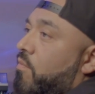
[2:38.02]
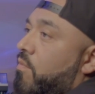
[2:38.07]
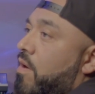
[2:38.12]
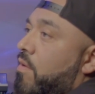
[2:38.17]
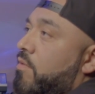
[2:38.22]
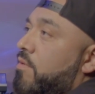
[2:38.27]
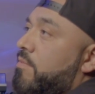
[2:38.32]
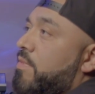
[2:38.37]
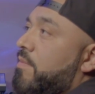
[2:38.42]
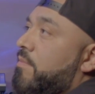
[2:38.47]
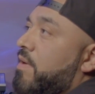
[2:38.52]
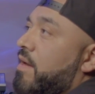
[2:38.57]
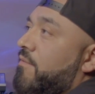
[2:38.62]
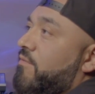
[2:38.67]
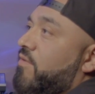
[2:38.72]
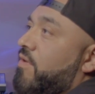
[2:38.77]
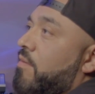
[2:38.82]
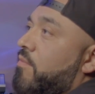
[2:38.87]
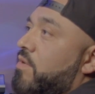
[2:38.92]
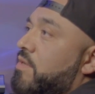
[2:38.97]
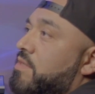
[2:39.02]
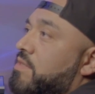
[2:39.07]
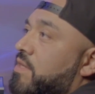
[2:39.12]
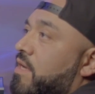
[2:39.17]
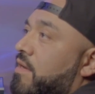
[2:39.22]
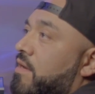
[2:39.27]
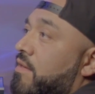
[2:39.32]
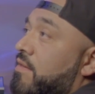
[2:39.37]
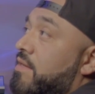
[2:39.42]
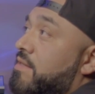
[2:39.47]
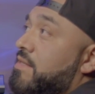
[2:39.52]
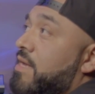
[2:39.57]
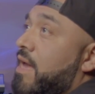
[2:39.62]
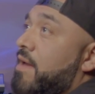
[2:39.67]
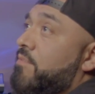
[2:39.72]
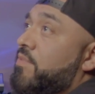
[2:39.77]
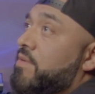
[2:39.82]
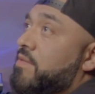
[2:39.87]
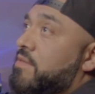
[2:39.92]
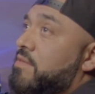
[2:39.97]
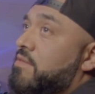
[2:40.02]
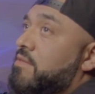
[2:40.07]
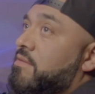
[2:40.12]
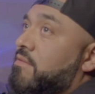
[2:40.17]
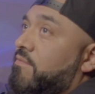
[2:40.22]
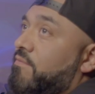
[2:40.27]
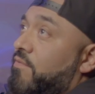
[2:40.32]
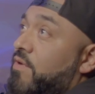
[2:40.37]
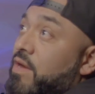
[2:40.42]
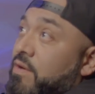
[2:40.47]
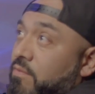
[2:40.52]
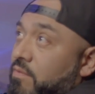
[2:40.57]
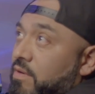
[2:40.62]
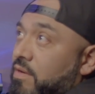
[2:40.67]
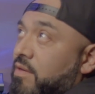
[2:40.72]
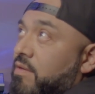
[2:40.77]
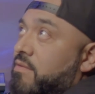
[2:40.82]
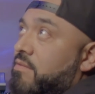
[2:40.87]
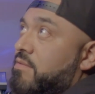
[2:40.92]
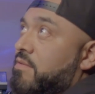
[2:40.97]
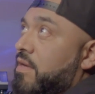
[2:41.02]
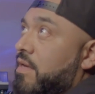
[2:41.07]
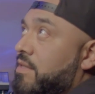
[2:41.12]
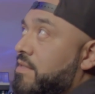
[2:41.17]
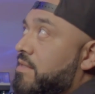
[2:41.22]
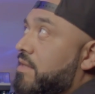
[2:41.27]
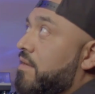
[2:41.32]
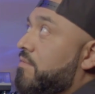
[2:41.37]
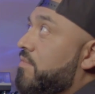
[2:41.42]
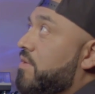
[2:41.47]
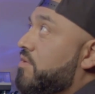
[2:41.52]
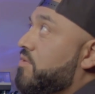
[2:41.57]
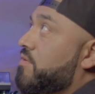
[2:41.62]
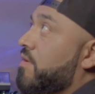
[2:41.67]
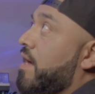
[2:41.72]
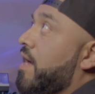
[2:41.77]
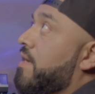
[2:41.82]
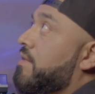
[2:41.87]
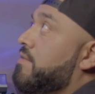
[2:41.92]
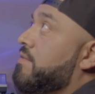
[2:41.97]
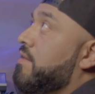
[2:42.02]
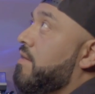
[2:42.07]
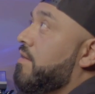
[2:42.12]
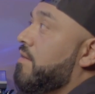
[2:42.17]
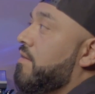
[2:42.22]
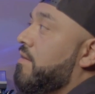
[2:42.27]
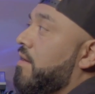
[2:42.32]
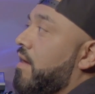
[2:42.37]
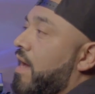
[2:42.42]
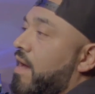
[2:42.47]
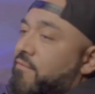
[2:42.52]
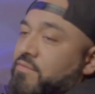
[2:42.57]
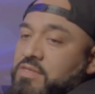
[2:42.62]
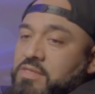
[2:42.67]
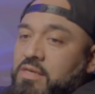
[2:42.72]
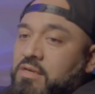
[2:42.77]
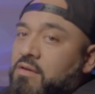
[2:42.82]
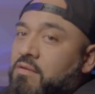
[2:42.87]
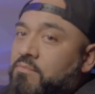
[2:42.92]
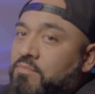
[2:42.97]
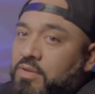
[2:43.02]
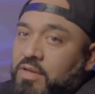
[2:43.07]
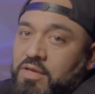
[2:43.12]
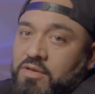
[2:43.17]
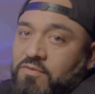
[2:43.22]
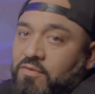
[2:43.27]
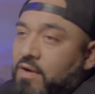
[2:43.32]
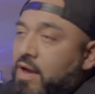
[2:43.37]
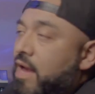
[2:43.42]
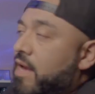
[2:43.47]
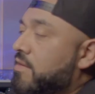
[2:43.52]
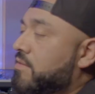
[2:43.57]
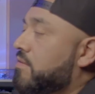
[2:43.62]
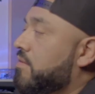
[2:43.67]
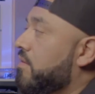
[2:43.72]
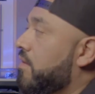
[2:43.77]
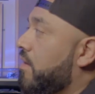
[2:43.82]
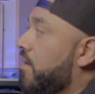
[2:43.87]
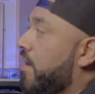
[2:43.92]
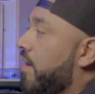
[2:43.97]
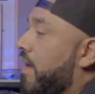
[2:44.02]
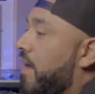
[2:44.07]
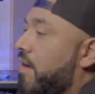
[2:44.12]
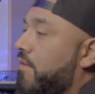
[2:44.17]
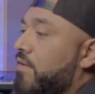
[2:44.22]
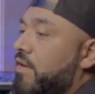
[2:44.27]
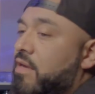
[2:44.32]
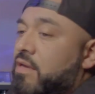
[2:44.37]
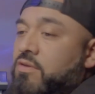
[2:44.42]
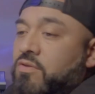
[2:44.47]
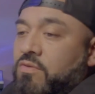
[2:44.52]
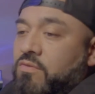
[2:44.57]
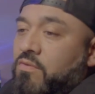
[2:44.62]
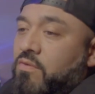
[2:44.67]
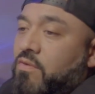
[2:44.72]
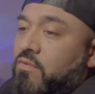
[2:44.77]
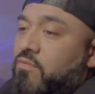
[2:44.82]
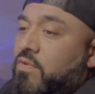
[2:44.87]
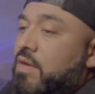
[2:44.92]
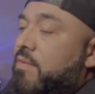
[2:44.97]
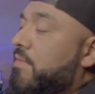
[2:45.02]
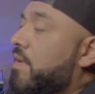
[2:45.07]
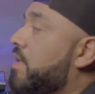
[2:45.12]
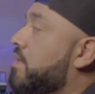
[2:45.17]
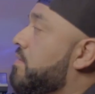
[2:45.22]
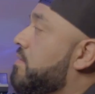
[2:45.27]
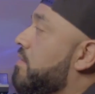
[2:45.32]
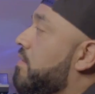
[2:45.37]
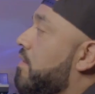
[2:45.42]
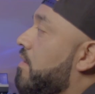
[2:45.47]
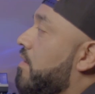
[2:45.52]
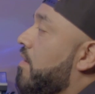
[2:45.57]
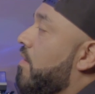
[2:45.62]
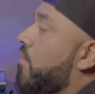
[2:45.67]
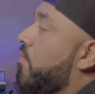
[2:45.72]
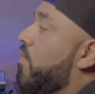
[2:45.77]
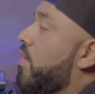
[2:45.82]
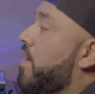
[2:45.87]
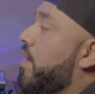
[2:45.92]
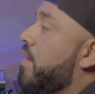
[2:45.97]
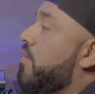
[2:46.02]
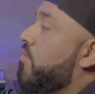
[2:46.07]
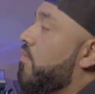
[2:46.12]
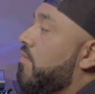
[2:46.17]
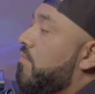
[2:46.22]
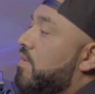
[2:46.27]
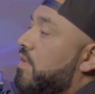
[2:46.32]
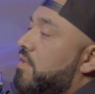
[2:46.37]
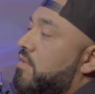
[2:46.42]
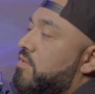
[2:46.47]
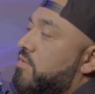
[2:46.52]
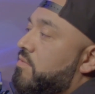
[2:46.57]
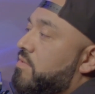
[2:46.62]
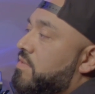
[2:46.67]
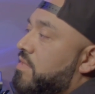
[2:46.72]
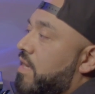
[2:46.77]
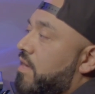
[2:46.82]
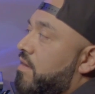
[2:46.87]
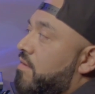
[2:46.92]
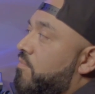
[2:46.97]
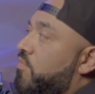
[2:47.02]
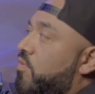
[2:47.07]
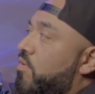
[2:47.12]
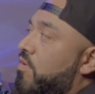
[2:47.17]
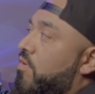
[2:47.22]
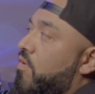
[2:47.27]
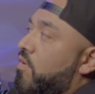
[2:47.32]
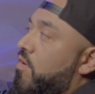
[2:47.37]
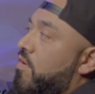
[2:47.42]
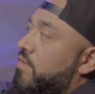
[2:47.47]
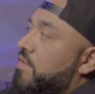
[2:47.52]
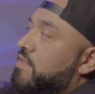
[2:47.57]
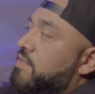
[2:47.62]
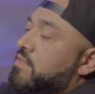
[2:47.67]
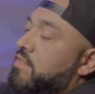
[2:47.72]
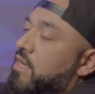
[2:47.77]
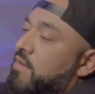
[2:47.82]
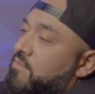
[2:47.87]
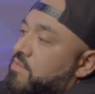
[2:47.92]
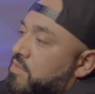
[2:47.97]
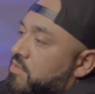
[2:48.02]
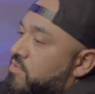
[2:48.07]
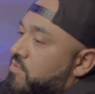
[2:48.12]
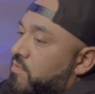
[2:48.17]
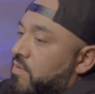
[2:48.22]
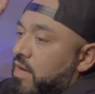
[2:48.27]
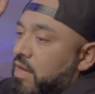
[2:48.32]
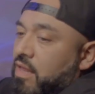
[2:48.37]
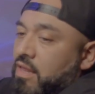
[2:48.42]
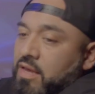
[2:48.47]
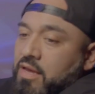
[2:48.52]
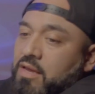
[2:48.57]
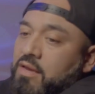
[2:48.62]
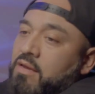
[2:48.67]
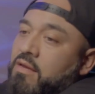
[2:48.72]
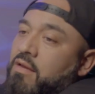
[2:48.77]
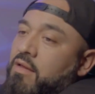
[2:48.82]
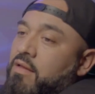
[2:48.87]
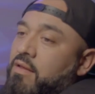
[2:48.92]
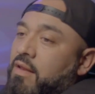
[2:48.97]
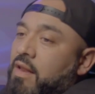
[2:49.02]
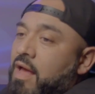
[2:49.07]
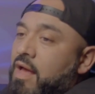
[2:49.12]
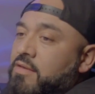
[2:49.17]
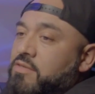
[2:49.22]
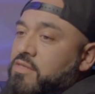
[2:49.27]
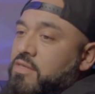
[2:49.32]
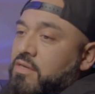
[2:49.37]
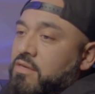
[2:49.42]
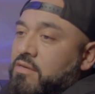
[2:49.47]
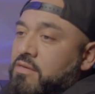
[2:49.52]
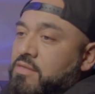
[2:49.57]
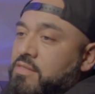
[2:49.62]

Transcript: what would be if someone said, and this happens frequently, they send me tracks, obviously complete tracks. Harry, can you do a remix? What I normally do is I import all the stems into a clean Logic